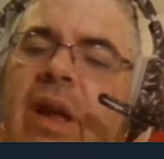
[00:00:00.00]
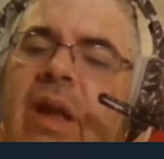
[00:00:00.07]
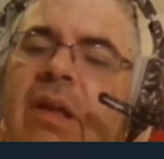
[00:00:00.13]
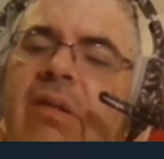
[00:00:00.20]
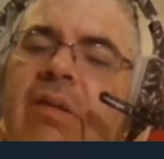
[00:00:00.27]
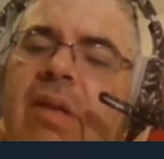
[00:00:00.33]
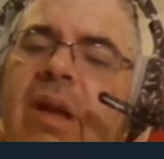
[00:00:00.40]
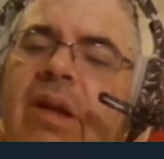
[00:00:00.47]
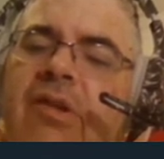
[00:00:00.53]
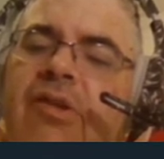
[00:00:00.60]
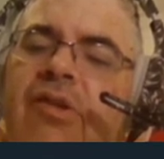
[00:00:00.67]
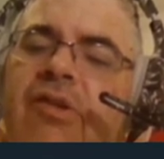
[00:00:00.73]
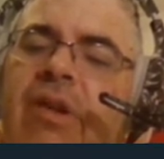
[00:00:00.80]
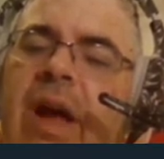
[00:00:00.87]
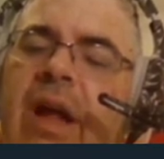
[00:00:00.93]
Its legs
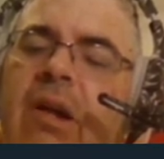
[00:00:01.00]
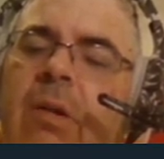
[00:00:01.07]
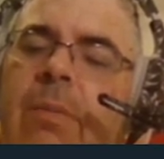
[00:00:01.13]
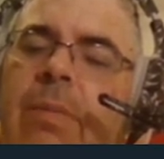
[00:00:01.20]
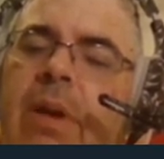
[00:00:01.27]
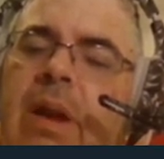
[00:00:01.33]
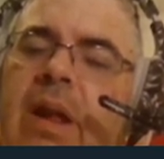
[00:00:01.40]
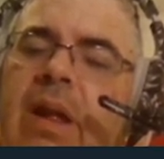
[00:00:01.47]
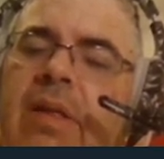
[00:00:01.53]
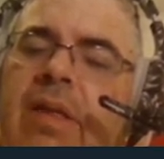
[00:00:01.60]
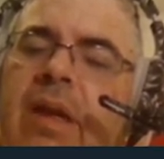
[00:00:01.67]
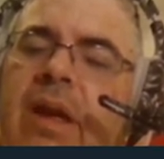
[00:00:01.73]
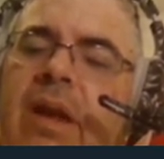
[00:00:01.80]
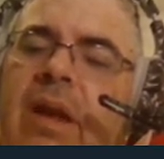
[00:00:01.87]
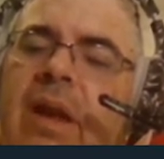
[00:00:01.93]
shattered beneath
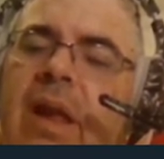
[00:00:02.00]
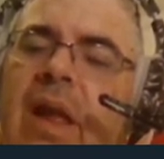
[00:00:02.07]
it,